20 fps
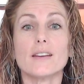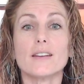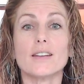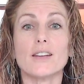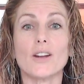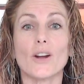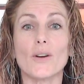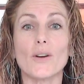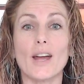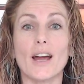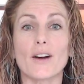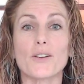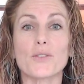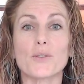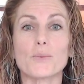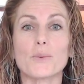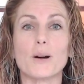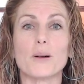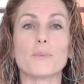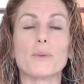you know, health
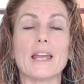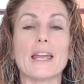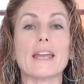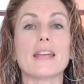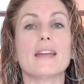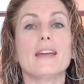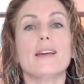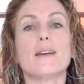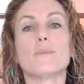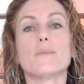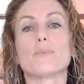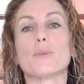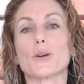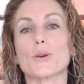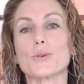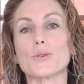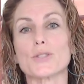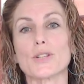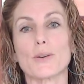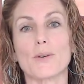and well-being. But
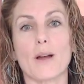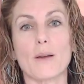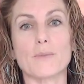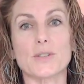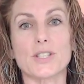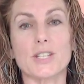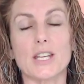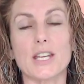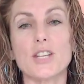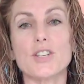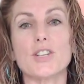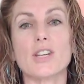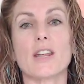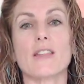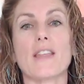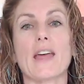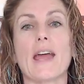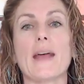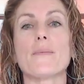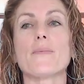also, I was
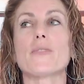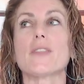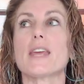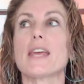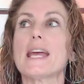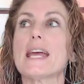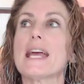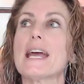teaching that.